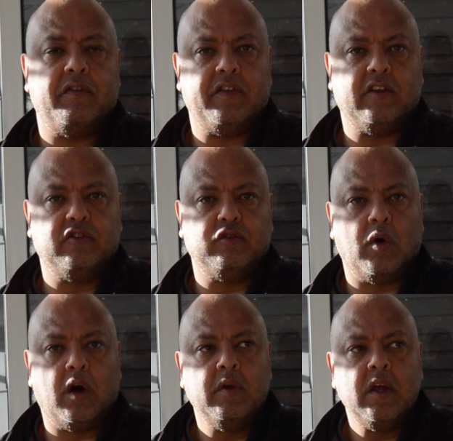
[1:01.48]
things as
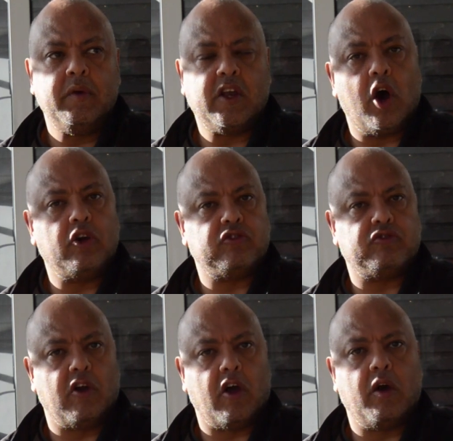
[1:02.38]
well. You can't just
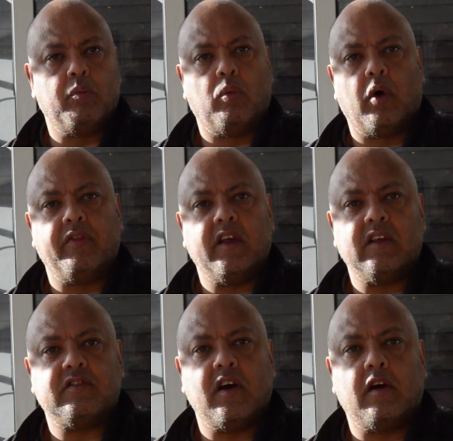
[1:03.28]
rely on one thing
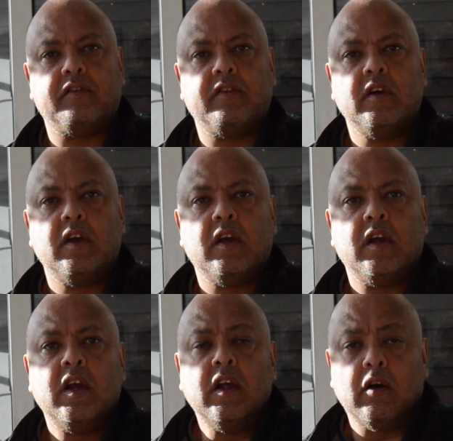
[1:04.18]
itself.
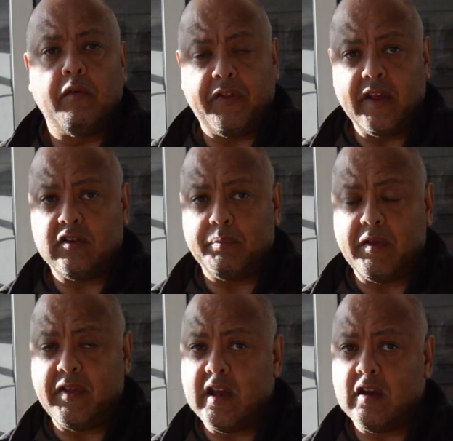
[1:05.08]
Other thing to be
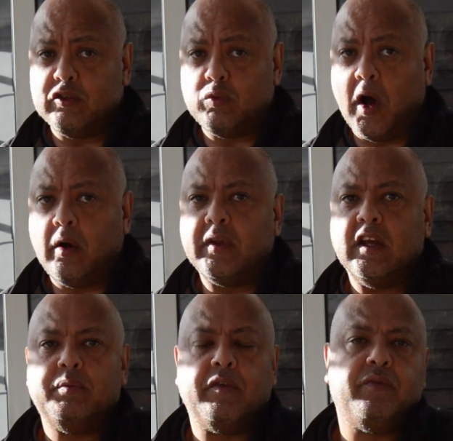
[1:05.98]
thinking as well
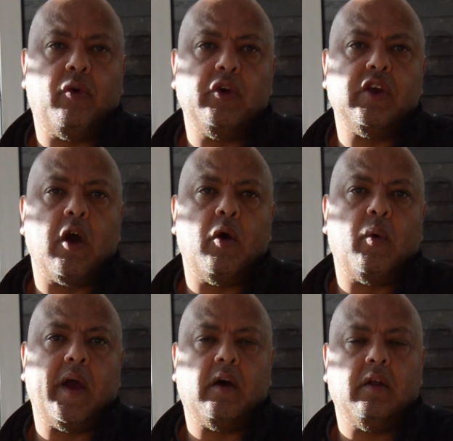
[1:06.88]
is before you go
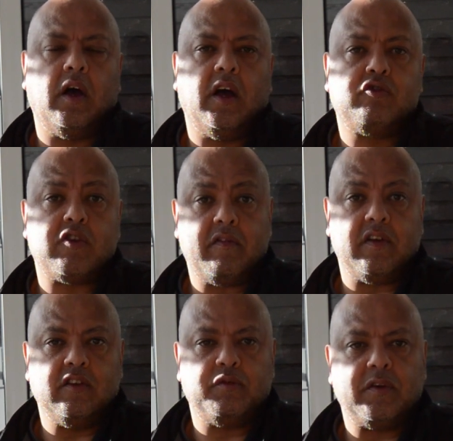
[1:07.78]
away
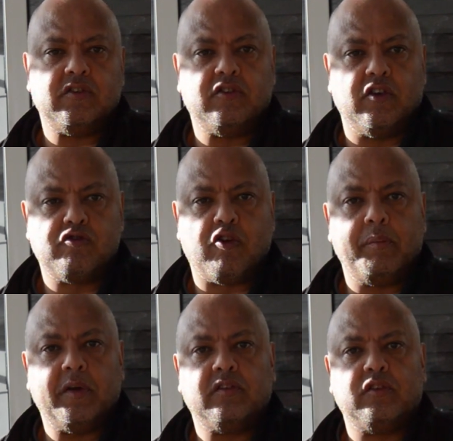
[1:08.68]
traveling, especially to the
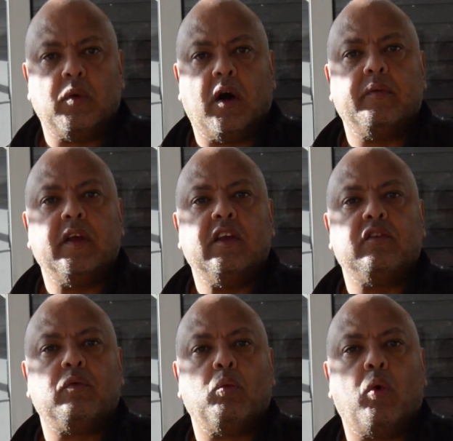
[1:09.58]
tropics as well,
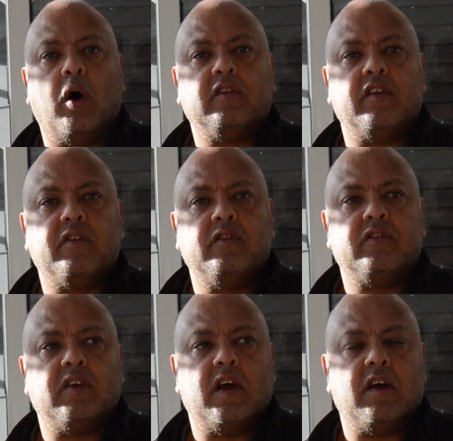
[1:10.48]
is what different
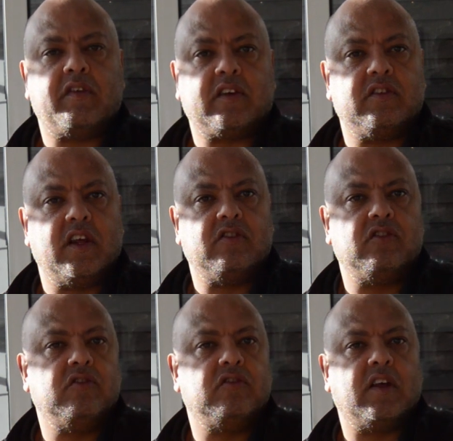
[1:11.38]

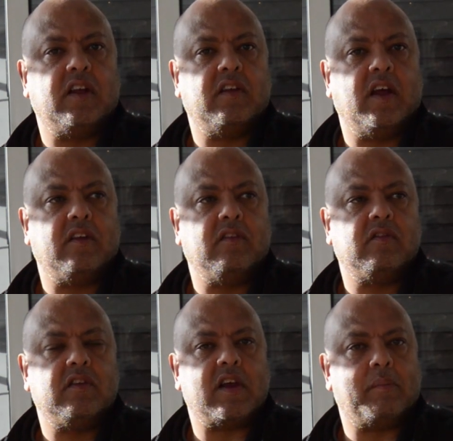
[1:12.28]
vaccinations and
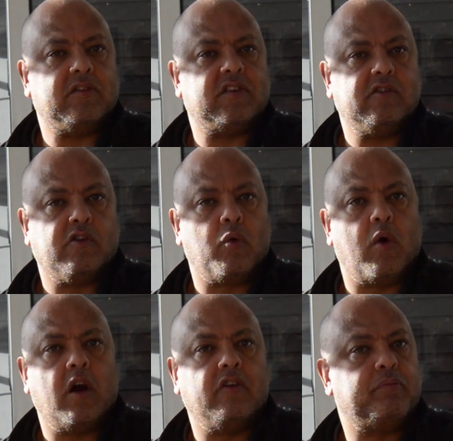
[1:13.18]
tablets that you
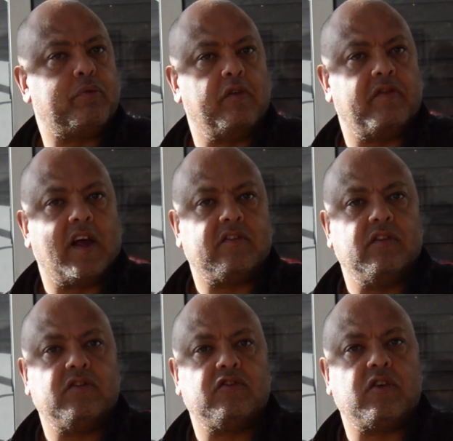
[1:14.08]
require as
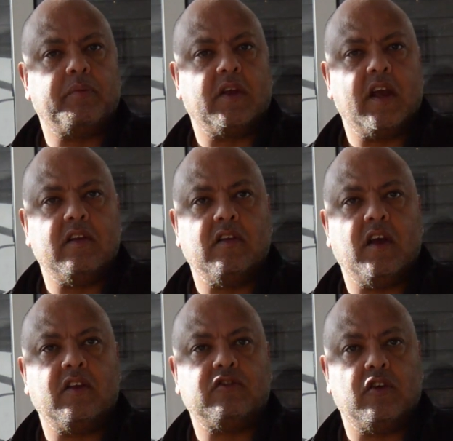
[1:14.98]
prophylactics to stop you getting
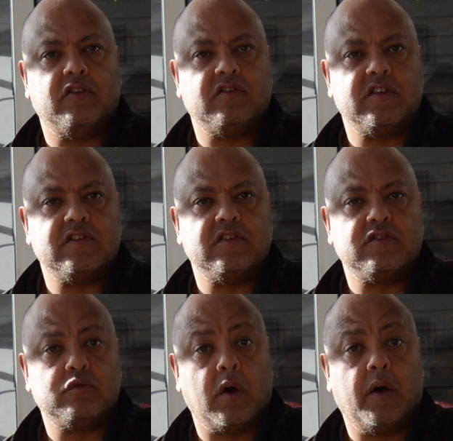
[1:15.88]
certain diseases
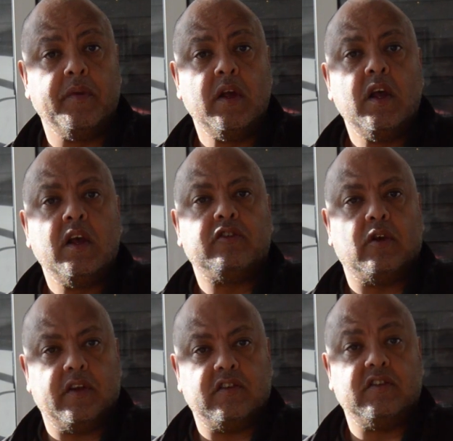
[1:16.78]
as well.
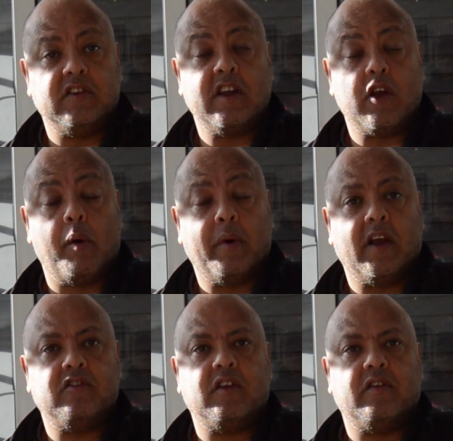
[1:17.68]
So this is in
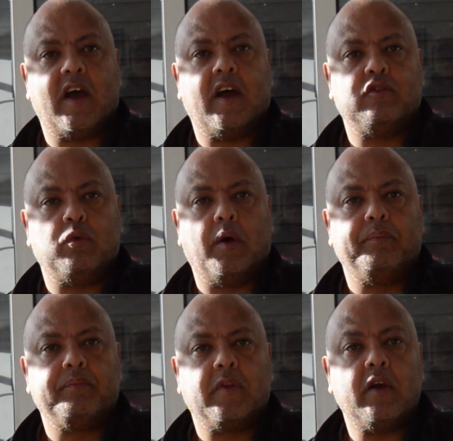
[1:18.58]
combination of that as well.
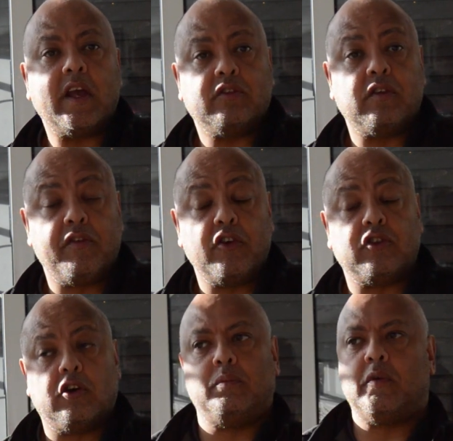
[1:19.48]
Okay, so the first
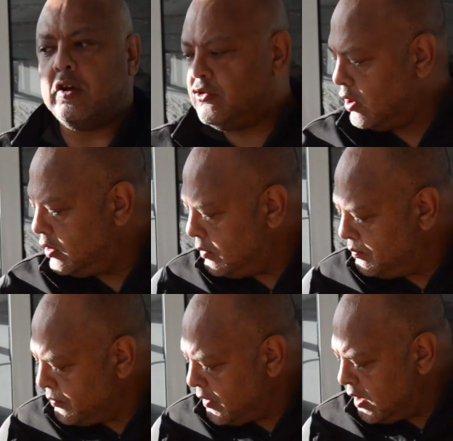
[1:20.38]
item I'm going to show you
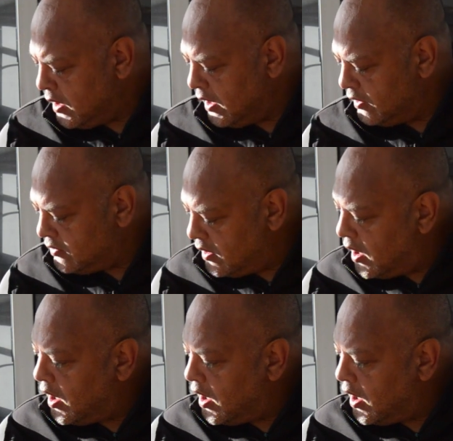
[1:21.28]
is